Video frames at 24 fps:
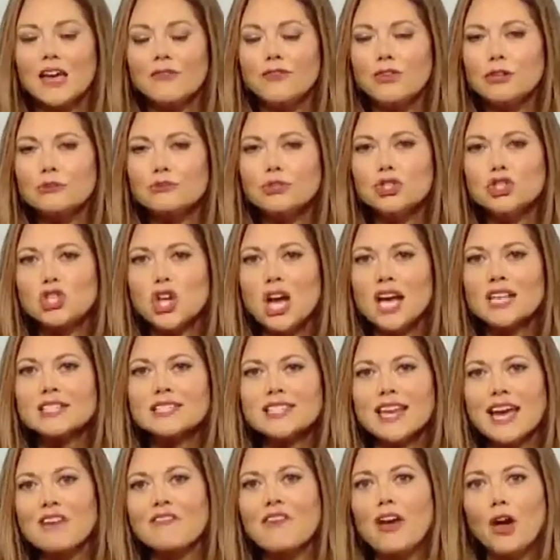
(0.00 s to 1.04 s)
If you
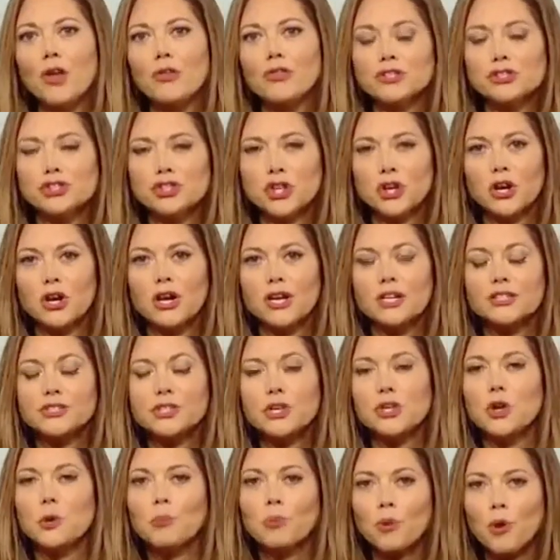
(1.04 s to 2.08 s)
just have health
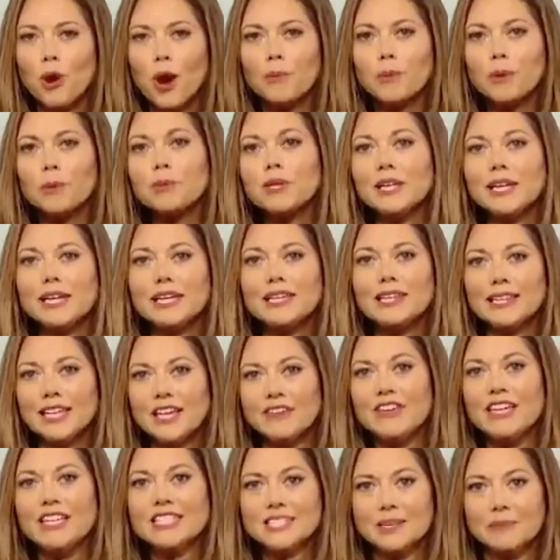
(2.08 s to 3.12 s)
insurance, you're probably
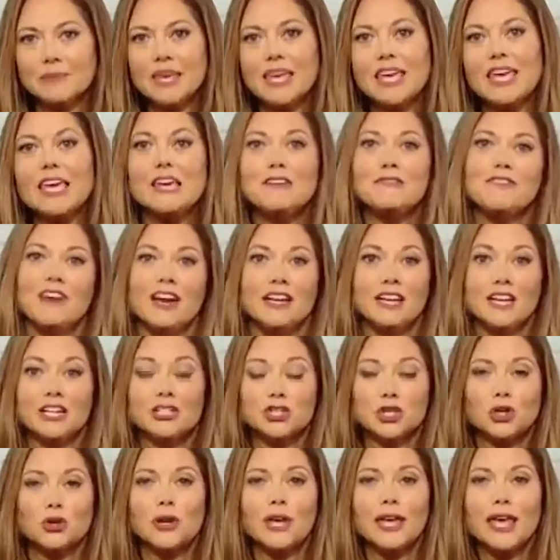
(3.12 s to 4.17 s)
leaving some key
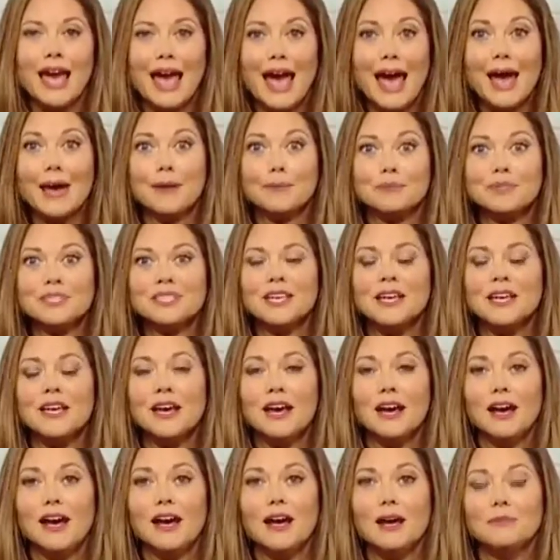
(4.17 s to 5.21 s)
financial gaps,
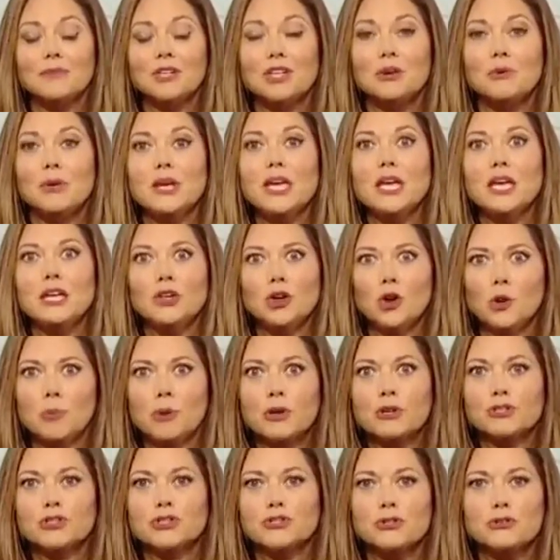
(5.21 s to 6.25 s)
in your
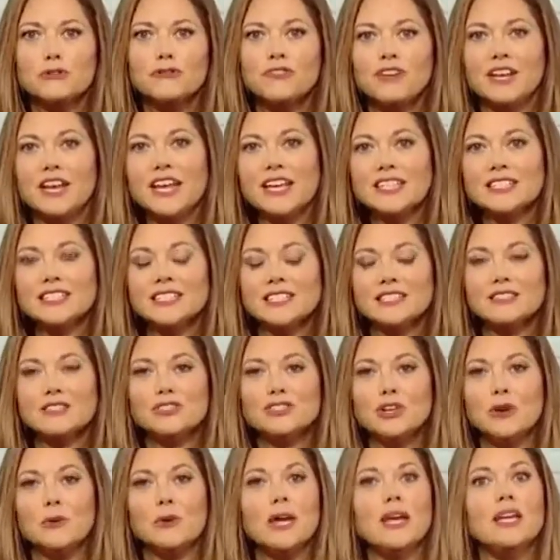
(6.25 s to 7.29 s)
personal
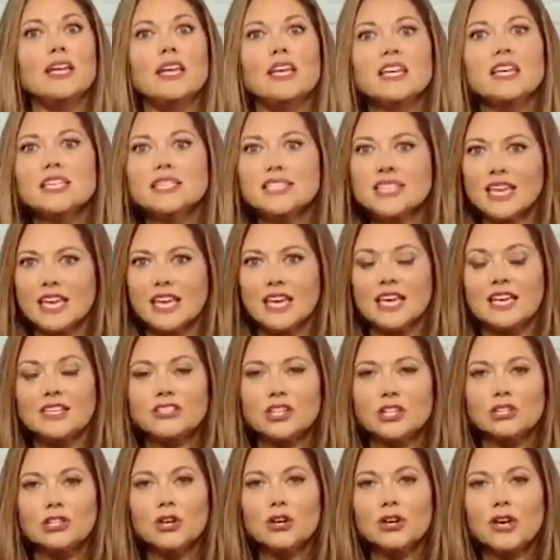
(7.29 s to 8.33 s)
finances. So it is key
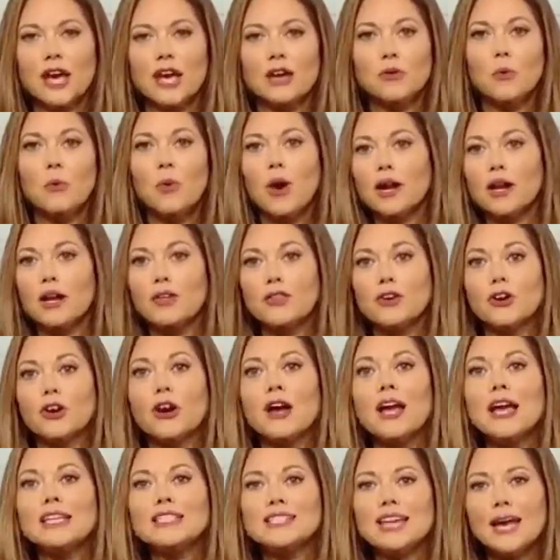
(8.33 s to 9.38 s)
to look at what
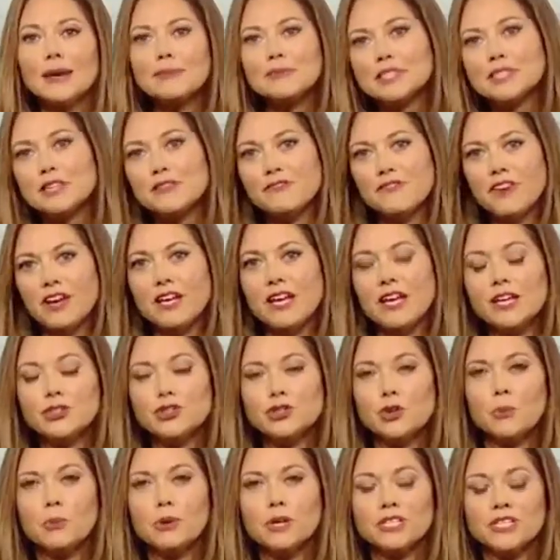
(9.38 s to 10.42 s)
other types of
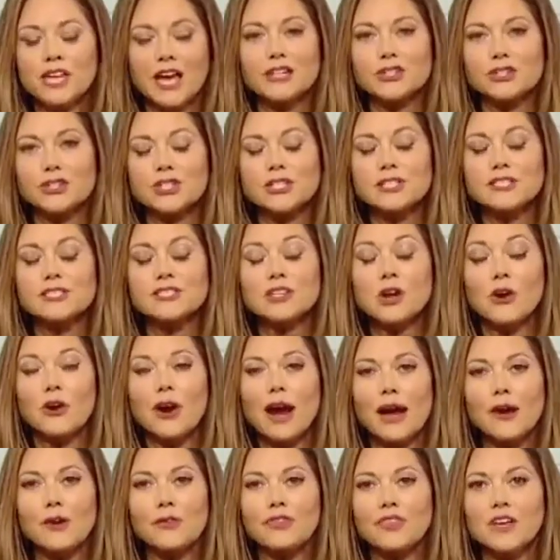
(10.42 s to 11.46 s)
financial protections
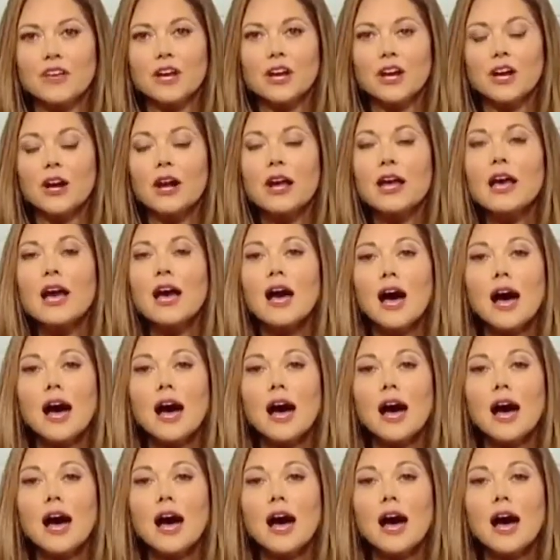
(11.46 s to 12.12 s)
are out there.